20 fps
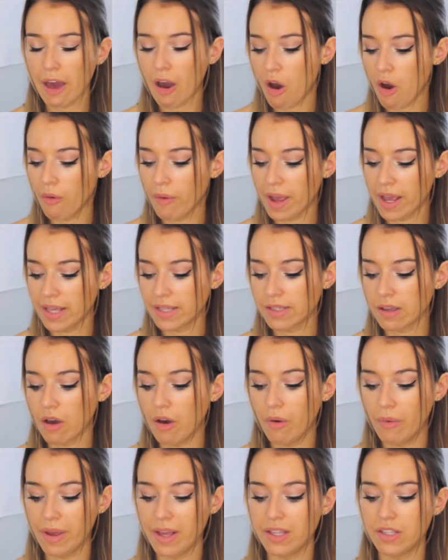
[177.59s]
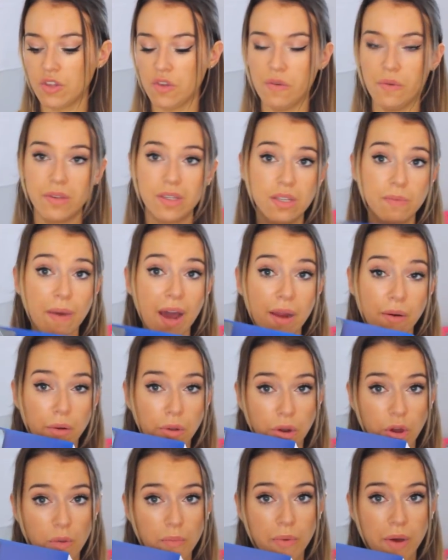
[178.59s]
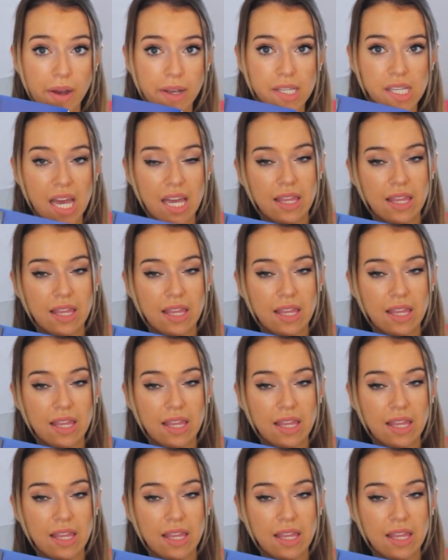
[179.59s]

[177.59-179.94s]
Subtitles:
I always use spiral notebooks.